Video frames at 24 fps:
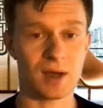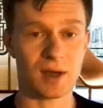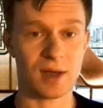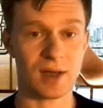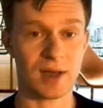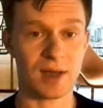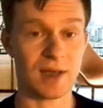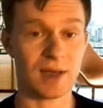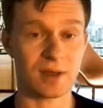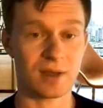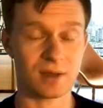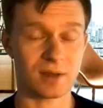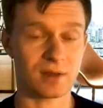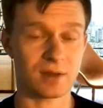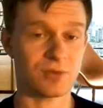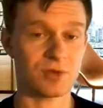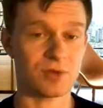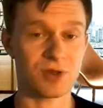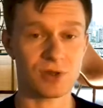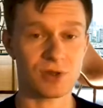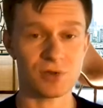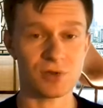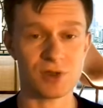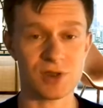and
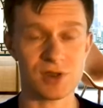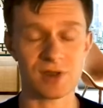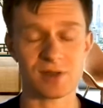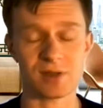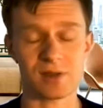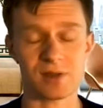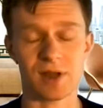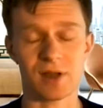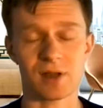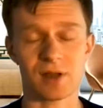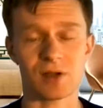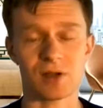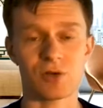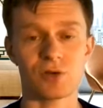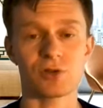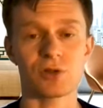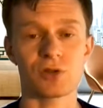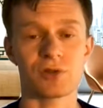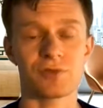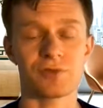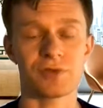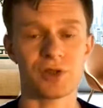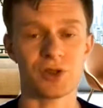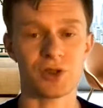reduces the likelihood
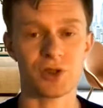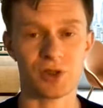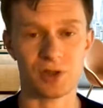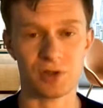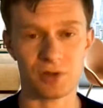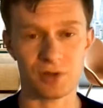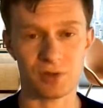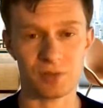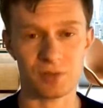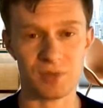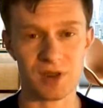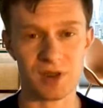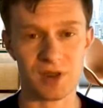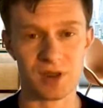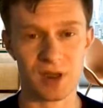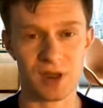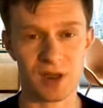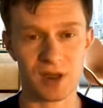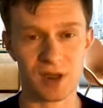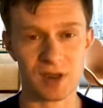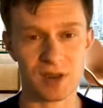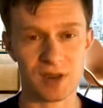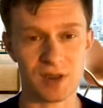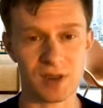of engineering
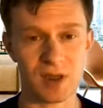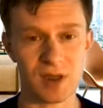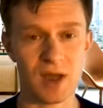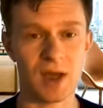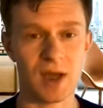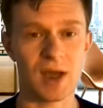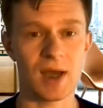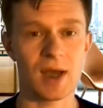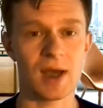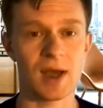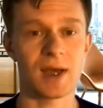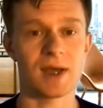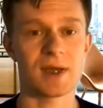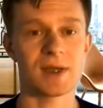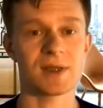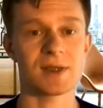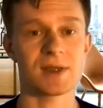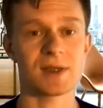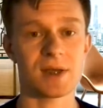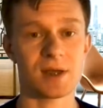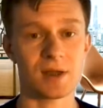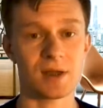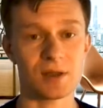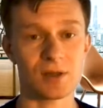mistakes.
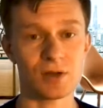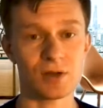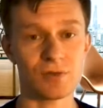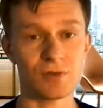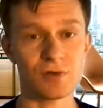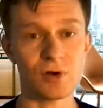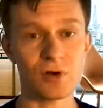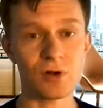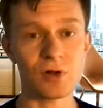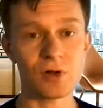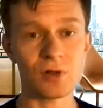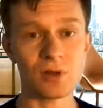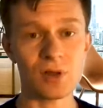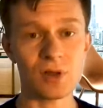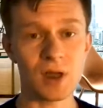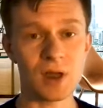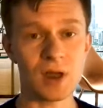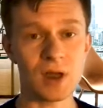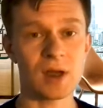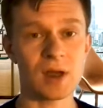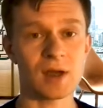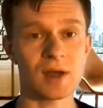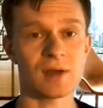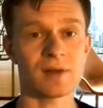Second of all,
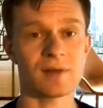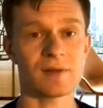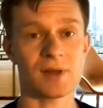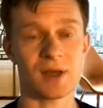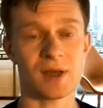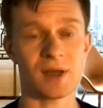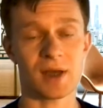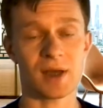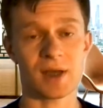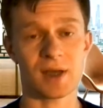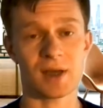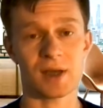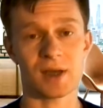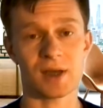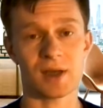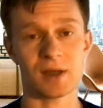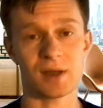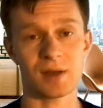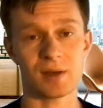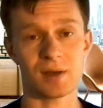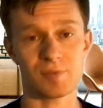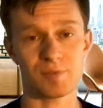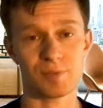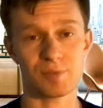the
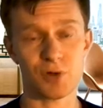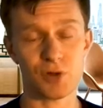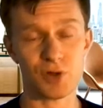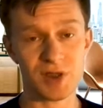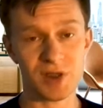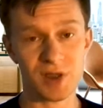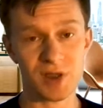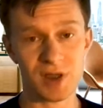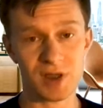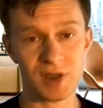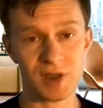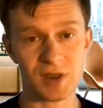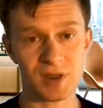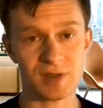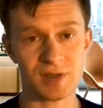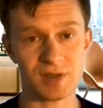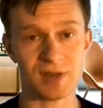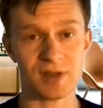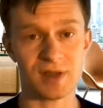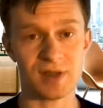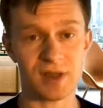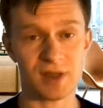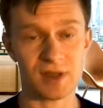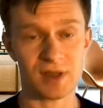
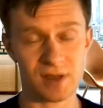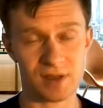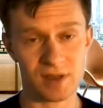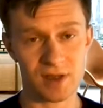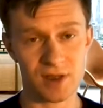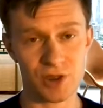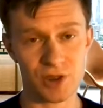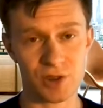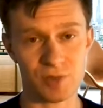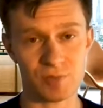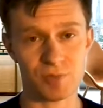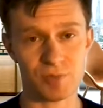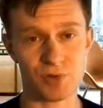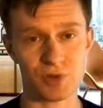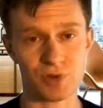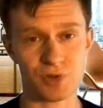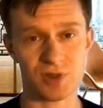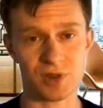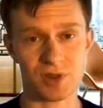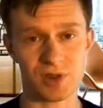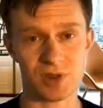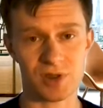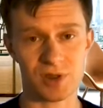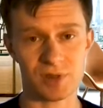data collection
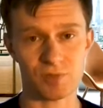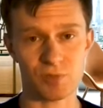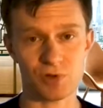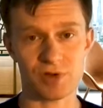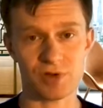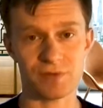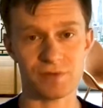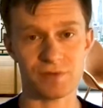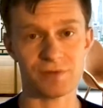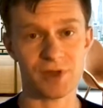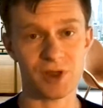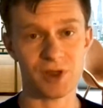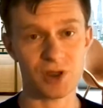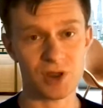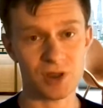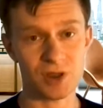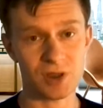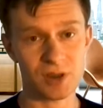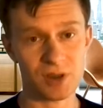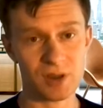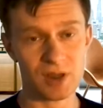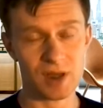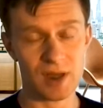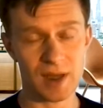process is more
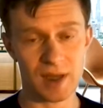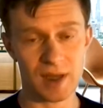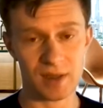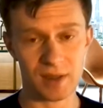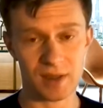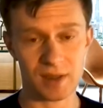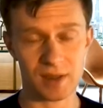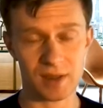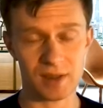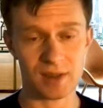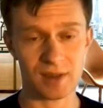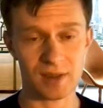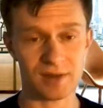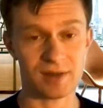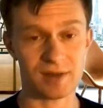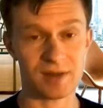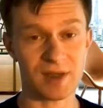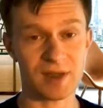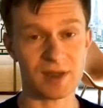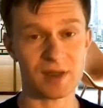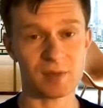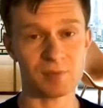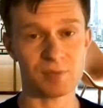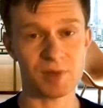efficient, and the
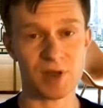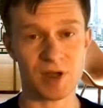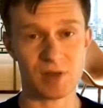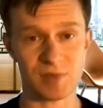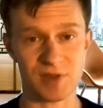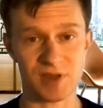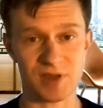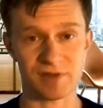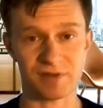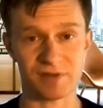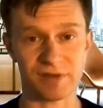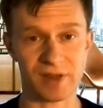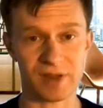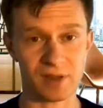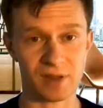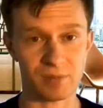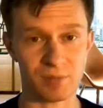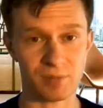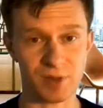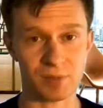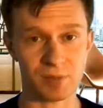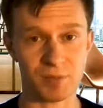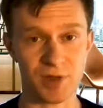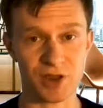data becomes
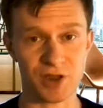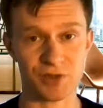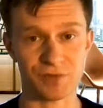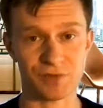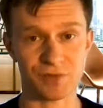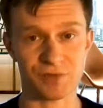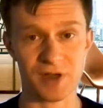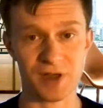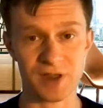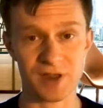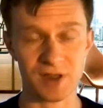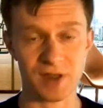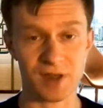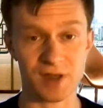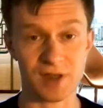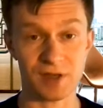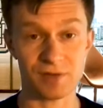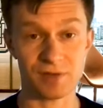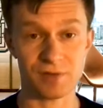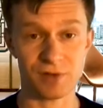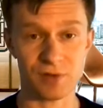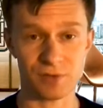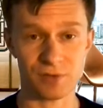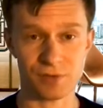available much faster,
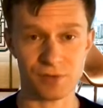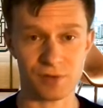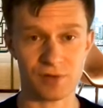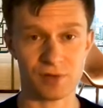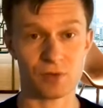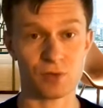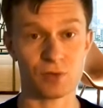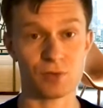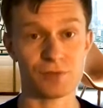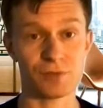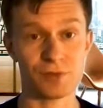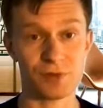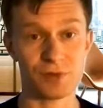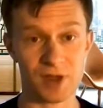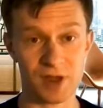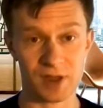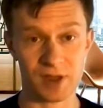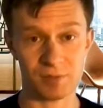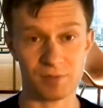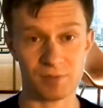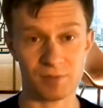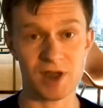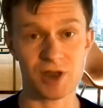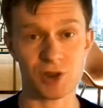even for the
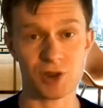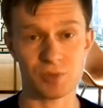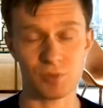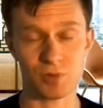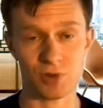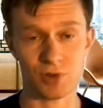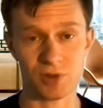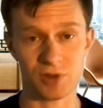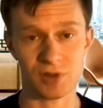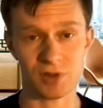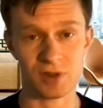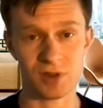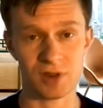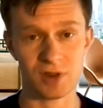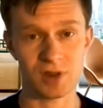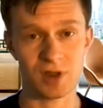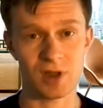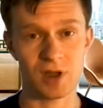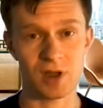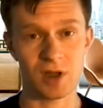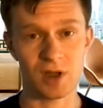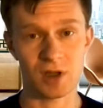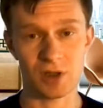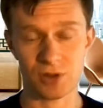offline batch models.
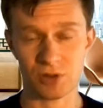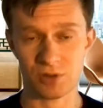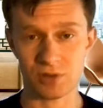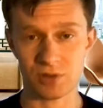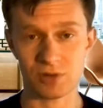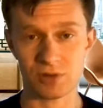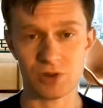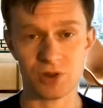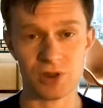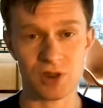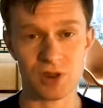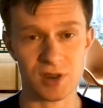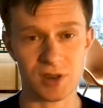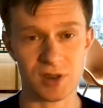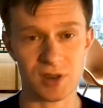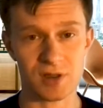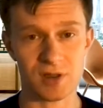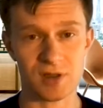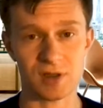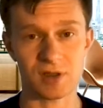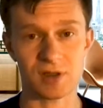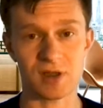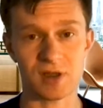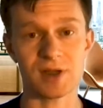So not just
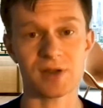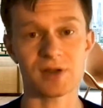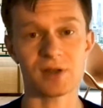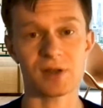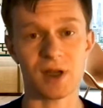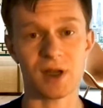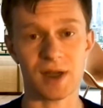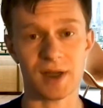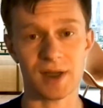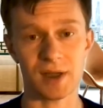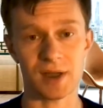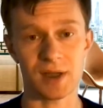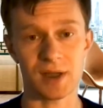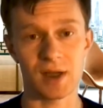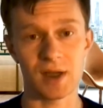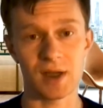the nearline